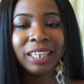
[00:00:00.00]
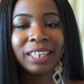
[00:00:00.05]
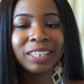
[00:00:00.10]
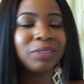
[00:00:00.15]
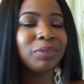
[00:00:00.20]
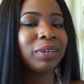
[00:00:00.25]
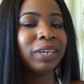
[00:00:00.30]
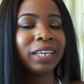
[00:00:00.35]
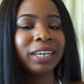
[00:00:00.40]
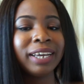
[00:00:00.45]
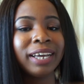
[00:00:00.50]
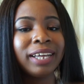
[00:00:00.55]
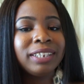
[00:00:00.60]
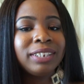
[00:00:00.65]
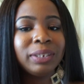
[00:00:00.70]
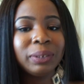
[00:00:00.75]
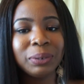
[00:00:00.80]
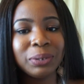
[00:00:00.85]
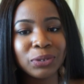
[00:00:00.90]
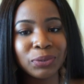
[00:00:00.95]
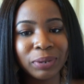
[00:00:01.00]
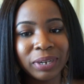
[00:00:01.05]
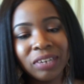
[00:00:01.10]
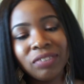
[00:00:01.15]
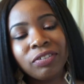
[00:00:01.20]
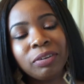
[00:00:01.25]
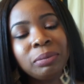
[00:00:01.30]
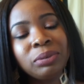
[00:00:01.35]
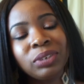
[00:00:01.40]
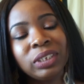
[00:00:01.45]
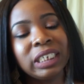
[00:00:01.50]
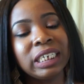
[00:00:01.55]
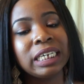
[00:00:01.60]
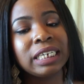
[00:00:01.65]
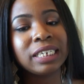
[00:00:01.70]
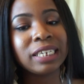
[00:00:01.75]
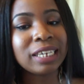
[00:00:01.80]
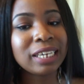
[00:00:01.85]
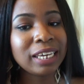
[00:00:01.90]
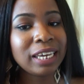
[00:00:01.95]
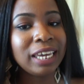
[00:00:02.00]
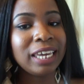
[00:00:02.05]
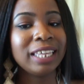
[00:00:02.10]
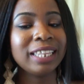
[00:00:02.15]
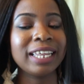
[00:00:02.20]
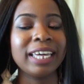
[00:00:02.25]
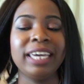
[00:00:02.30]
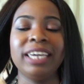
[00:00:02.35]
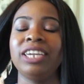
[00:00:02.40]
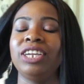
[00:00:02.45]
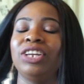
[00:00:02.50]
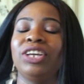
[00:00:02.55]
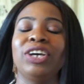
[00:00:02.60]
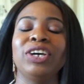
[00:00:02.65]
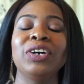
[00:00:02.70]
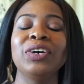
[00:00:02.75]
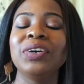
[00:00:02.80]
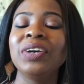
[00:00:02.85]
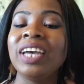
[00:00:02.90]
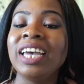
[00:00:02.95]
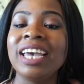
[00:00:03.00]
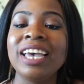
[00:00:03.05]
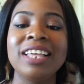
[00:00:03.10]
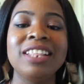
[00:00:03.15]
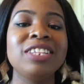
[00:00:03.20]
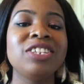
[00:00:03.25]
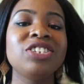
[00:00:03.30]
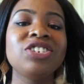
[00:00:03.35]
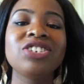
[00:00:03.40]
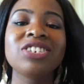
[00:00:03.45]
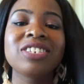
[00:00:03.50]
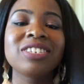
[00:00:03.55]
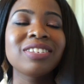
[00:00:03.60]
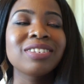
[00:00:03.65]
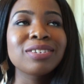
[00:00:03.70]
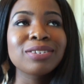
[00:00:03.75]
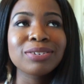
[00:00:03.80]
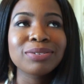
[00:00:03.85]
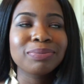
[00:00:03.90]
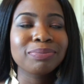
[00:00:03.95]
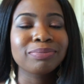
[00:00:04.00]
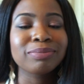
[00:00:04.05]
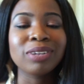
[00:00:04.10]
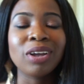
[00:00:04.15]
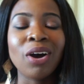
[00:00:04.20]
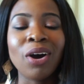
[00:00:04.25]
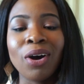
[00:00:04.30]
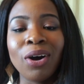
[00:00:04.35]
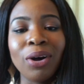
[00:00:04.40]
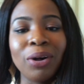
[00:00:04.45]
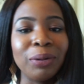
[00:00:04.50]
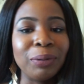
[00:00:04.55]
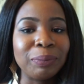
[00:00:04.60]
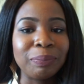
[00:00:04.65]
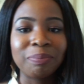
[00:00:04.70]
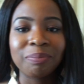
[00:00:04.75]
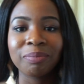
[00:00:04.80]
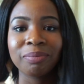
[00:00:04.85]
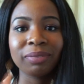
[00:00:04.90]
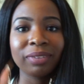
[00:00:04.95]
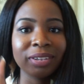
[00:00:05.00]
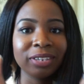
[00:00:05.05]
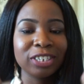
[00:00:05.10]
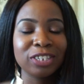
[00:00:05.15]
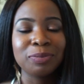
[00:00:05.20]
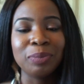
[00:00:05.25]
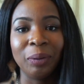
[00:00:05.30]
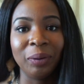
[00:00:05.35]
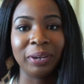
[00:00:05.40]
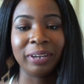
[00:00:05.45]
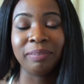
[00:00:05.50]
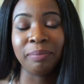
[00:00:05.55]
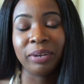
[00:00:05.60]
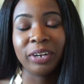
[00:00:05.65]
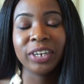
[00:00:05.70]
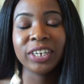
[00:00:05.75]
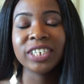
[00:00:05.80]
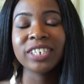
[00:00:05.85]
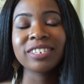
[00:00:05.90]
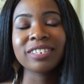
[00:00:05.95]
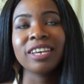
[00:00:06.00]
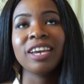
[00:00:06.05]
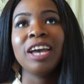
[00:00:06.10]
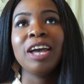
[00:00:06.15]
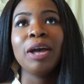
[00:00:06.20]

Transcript: Like, you cannot lose weight from drinking tea. Like, you know, this is just all smoke and mirrors.